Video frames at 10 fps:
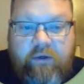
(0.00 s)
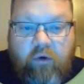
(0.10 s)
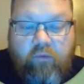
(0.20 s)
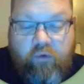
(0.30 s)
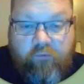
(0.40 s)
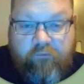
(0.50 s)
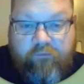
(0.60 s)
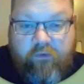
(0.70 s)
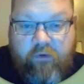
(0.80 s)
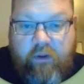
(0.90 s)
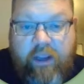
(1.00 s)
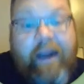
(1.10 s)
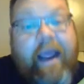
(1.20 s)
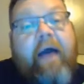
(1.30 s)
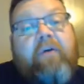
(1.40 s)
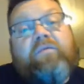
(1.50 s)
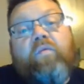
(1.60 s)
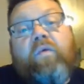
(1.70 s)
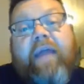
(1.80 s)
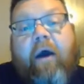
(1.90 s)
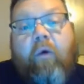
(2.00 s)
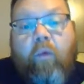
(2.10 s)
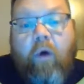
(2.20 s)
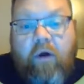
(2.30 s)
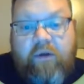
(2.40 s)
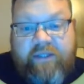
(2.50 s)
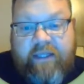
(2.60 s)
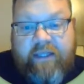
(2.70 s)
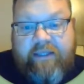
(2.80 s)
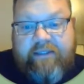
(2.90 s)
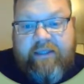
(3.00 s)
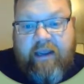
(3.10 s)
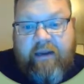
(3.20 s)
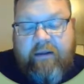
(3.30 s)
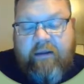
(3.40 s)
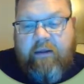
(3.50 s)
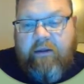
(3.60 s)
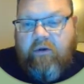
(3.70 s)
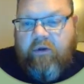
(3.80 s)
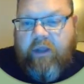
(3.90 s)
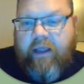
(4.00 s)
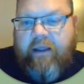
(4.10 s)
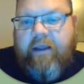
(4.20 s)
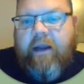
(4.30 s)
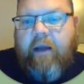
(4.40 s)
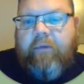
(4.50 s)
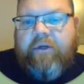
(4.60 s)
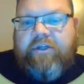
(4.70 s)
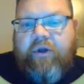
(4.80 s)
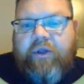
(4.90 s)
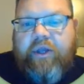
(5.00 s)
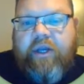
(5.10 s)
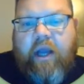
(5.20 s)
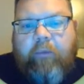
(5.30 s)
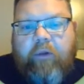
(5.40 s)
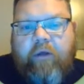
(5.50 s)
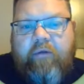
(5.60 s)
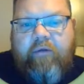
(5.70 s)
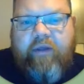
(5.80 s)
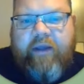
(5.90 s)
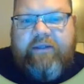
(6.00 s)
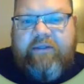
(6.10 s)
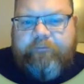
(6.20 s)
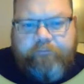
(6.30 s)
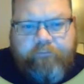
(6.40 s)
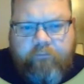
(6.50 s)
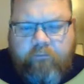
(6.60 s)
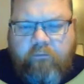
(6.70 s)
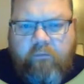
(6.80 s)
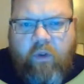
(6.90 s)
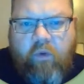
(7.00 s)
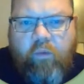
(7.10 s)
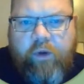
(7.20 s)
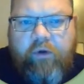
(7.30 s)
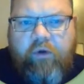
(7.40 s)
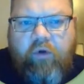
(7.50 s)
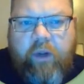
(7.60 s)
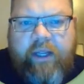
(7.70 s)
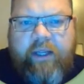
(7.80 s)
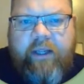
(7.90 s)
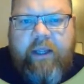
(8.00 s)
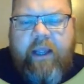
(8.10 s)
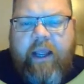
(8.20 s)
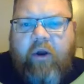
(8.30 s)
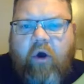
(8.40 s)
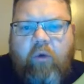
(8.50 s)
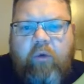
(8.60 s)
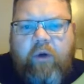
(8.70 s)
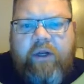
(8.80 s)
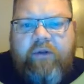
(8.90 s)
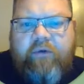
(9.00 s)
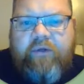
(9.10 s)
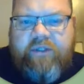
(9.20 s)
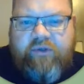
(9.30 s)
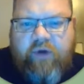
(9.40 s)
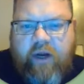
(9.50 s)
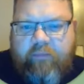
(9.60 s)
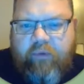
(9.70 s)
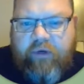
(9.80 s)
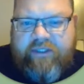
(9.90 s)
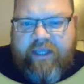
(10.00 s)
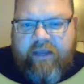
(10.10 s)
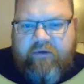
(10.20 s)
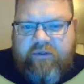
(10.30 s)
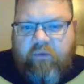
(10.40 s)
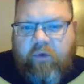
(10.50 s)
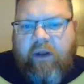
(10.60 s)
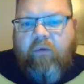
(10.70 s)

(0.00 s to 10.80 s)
a roof and a house without walls on the inside. Okay, now I'm going to show you a couple other things real quick, and all we're going to do is just try to put it together. So what I